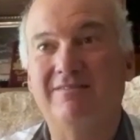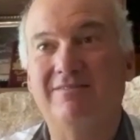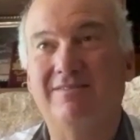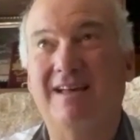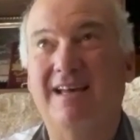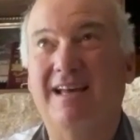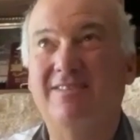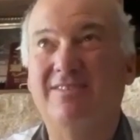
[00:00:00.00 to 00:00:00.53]

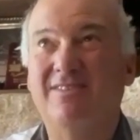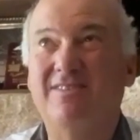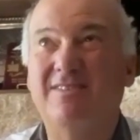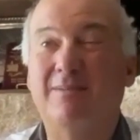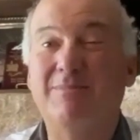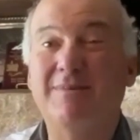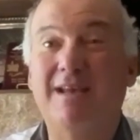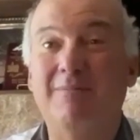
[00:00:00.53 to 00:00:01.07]
last
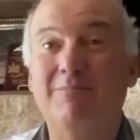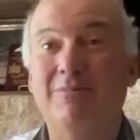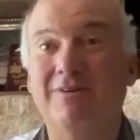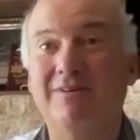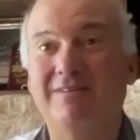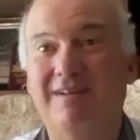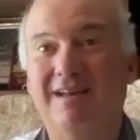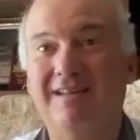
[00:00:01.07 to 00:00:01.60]

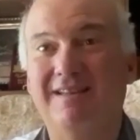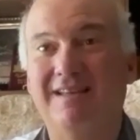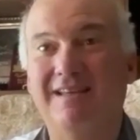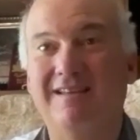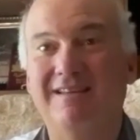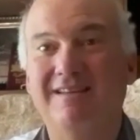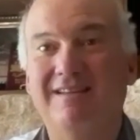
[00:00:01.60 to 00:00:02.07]
September, I think,